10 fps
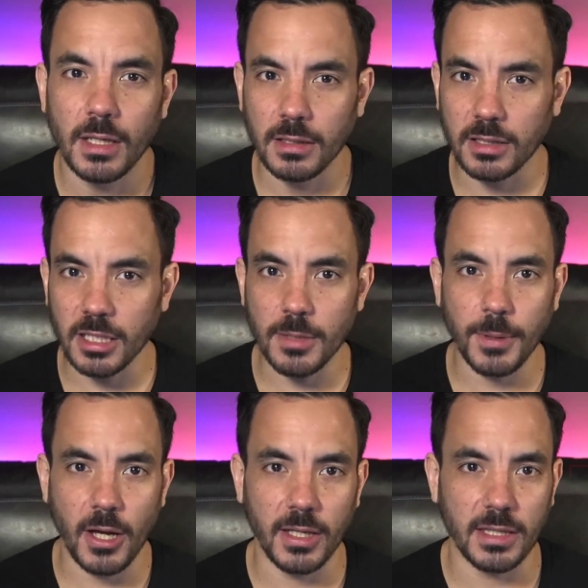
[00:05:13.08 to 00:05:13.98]
The thinking
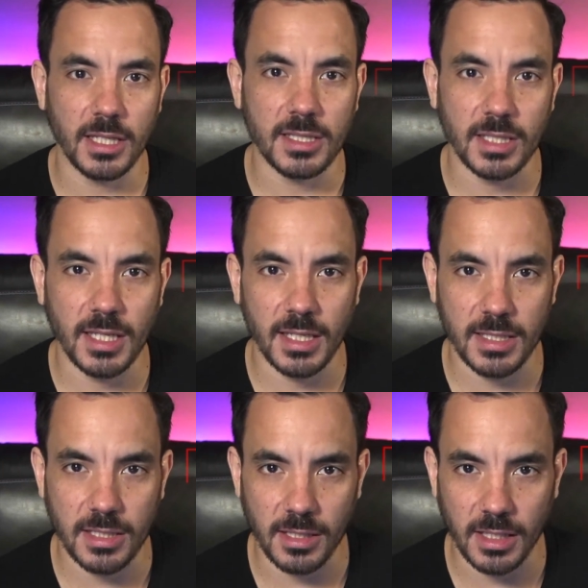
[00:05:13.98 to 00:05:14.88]
behind this
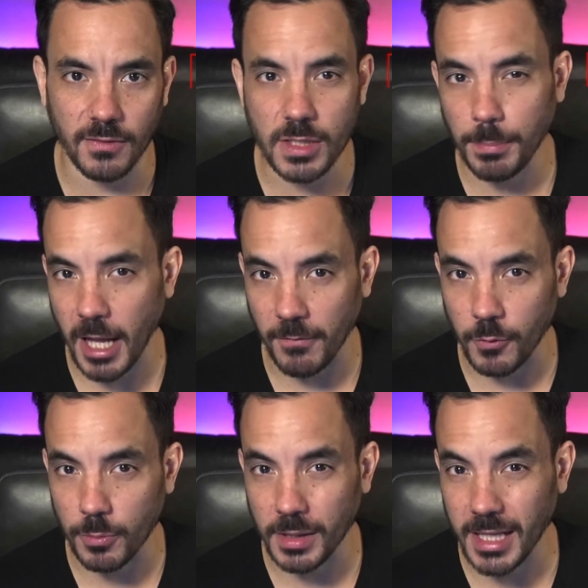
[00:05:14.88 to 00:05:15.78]
is that it gives the
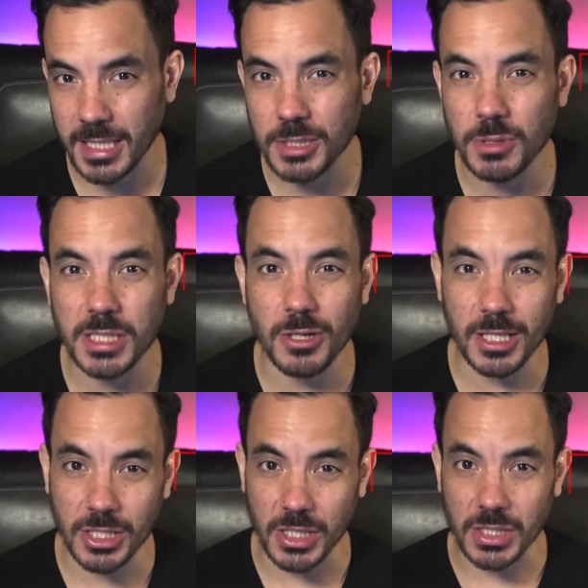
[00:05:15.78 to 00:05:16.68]
platform less
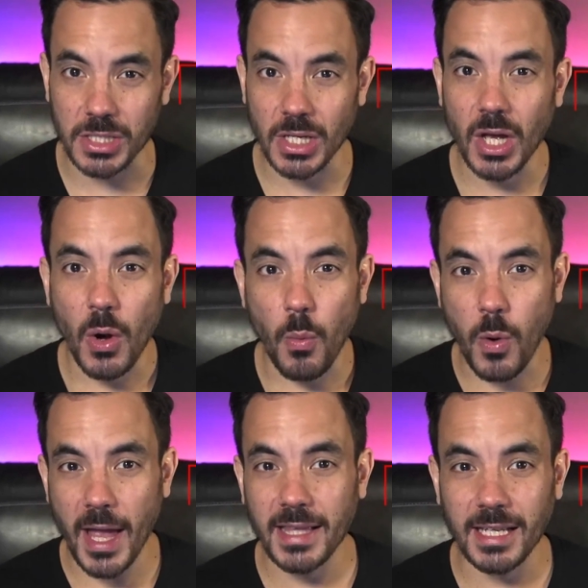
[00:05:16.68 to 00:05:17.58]
restrictions
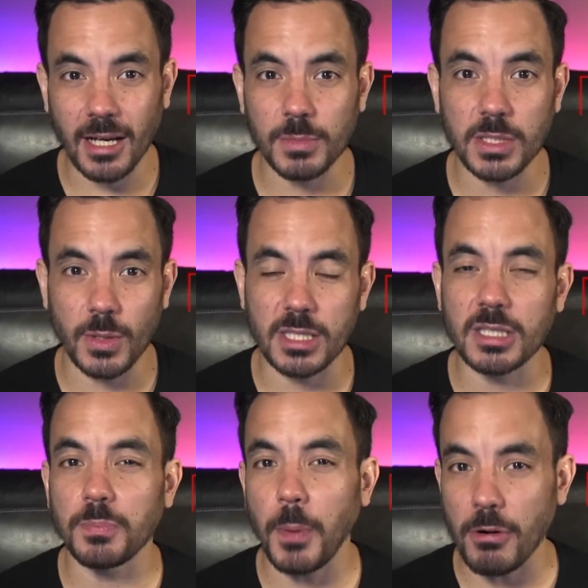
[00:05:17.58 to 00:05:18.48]
when it comes to
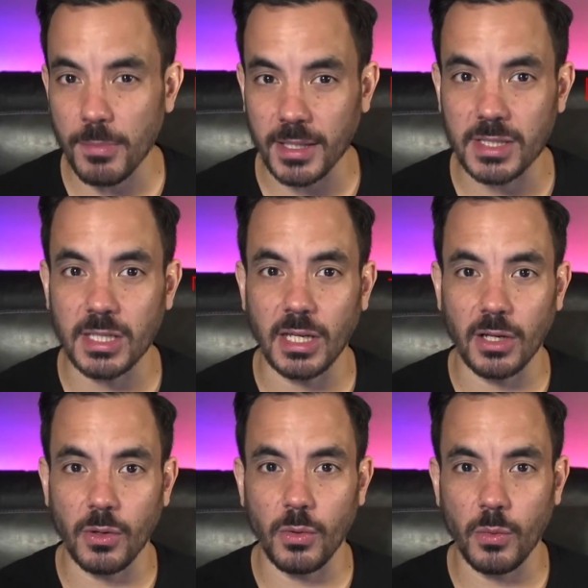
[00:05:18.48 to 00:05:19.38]
experimenting
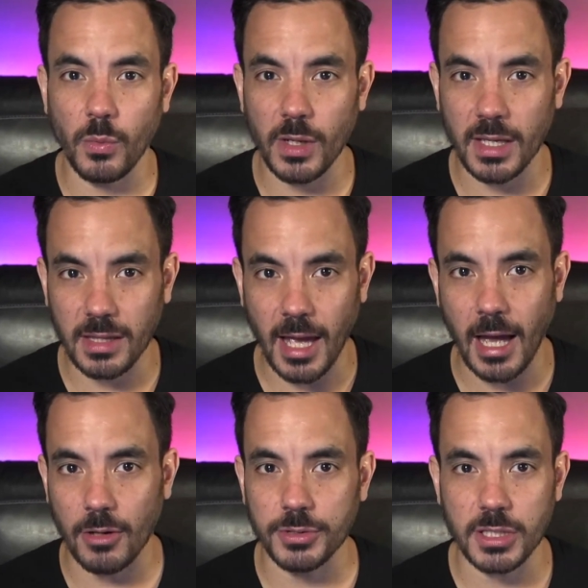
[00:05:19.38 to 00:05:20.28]
with
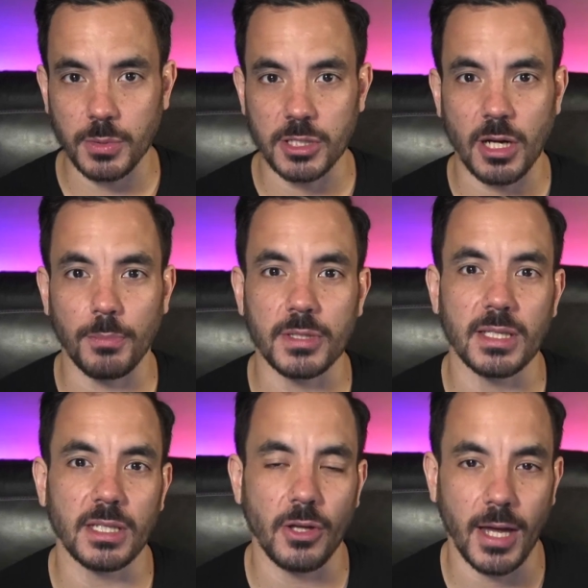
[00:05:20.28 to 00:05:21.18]
how to switch up
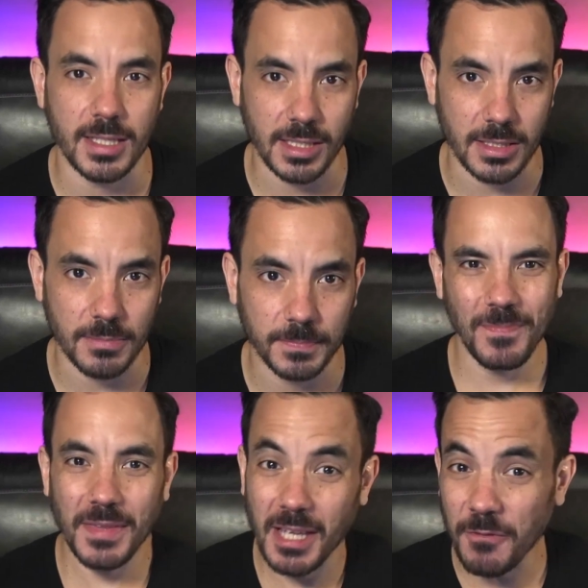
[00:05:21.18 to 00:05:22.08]
presenting your assets.
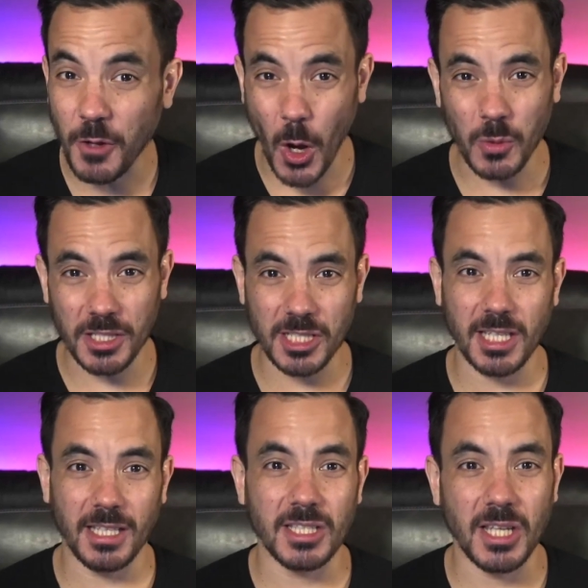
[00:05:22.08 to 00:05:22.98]
If you're only just
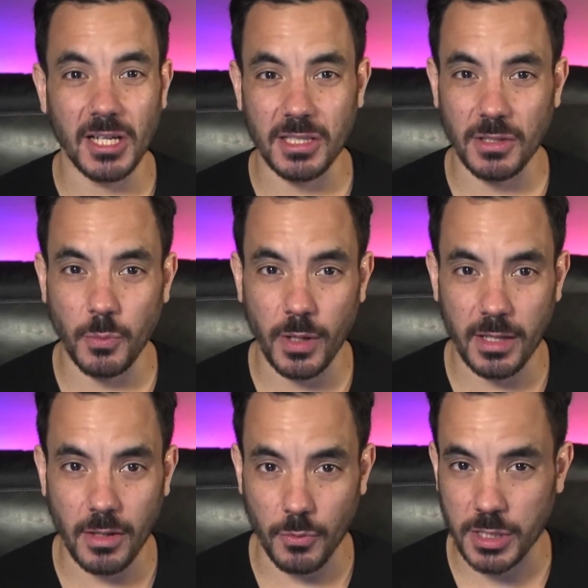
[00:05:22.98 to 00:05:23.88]
getting started
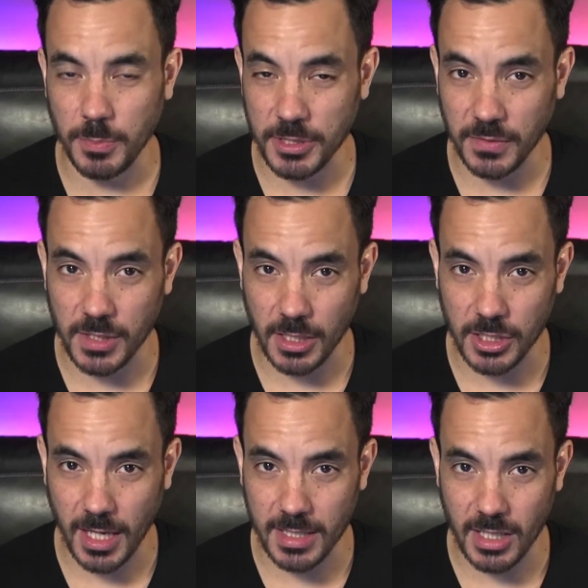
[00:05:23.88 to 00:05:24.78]
with responsive search
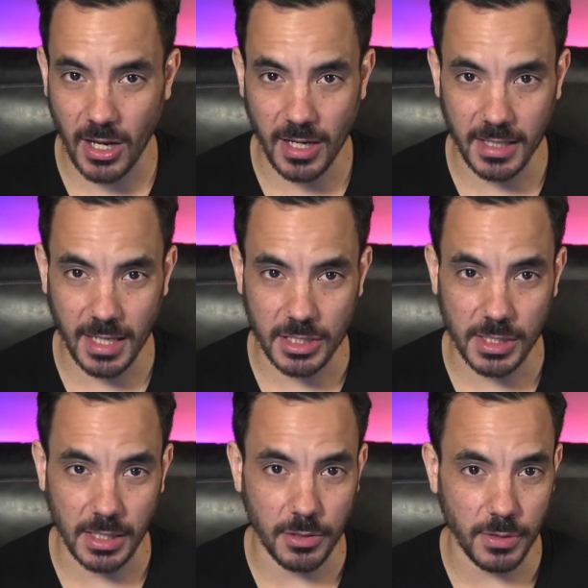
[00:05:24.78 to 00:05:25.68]
ads, I'd
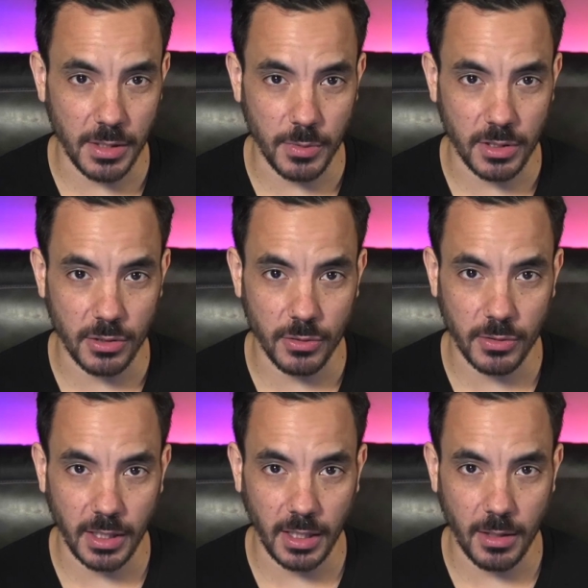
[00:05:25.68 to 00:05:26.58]
actually agree with Google
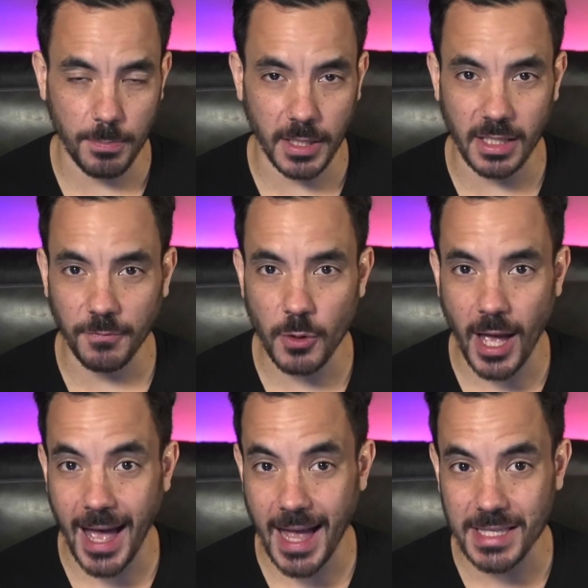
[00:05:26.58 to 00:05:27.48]
here, but if your
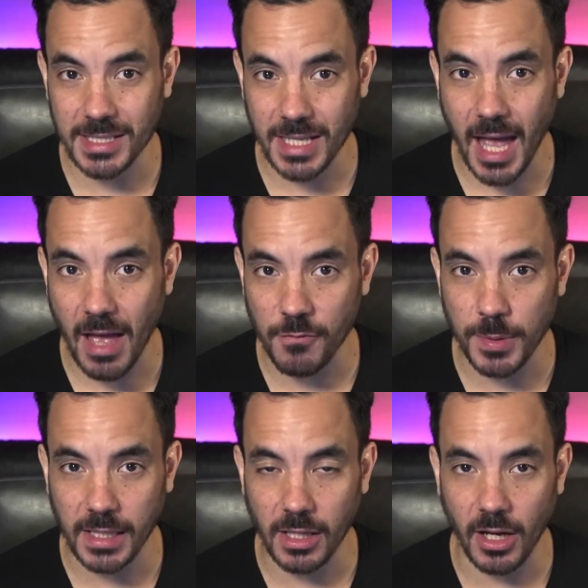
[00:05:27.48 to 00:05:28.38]
ads have
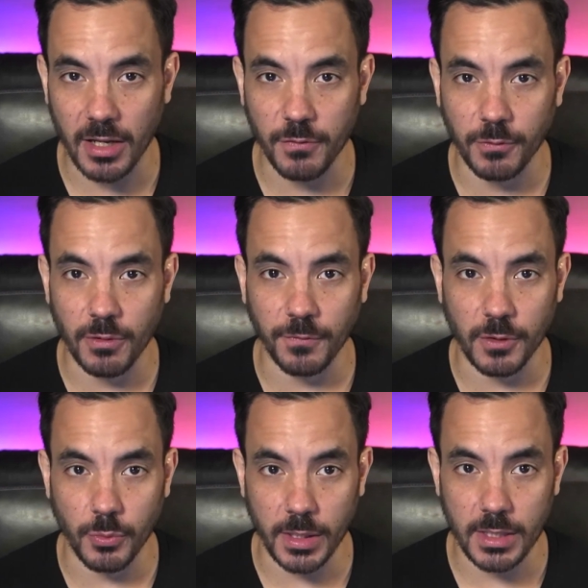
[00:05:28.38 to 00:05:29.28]
been live for a few
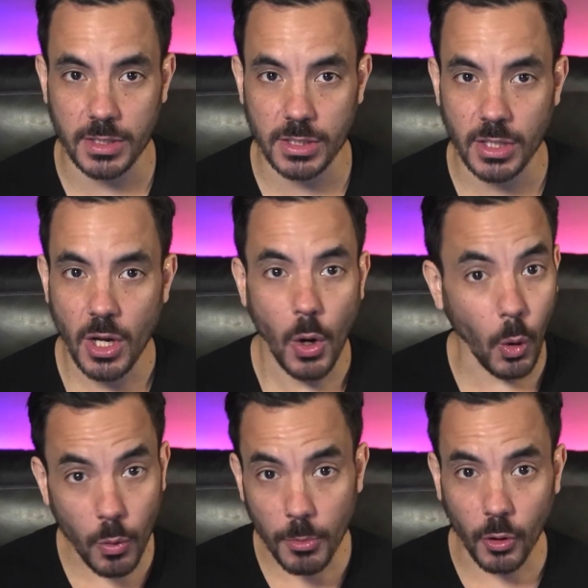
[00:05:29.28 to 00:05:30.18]
weeks
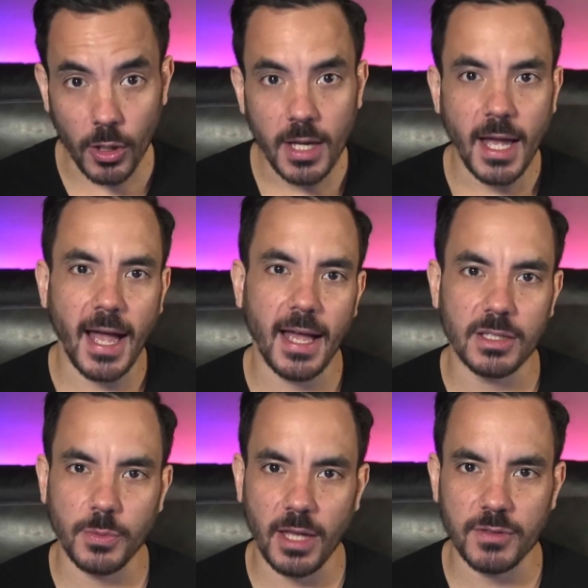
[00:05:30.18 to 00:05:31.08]
or more, and
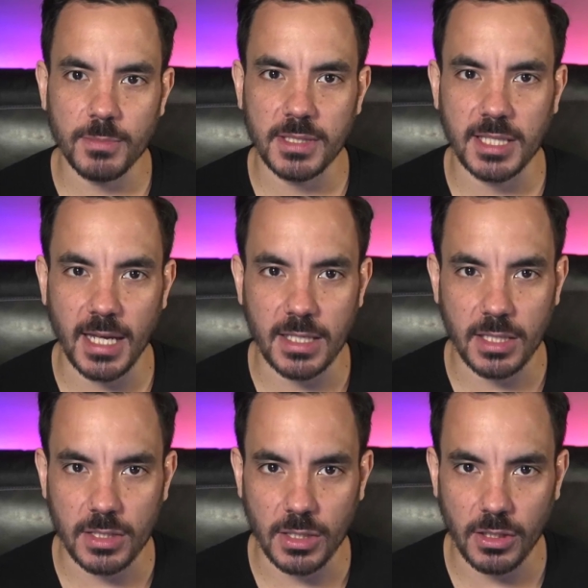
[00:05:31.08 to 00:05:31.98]
we have some data
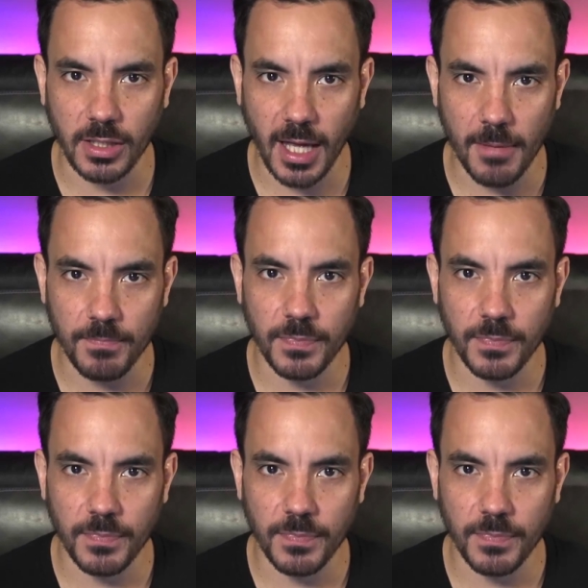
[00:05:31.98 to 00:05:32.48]
to look at,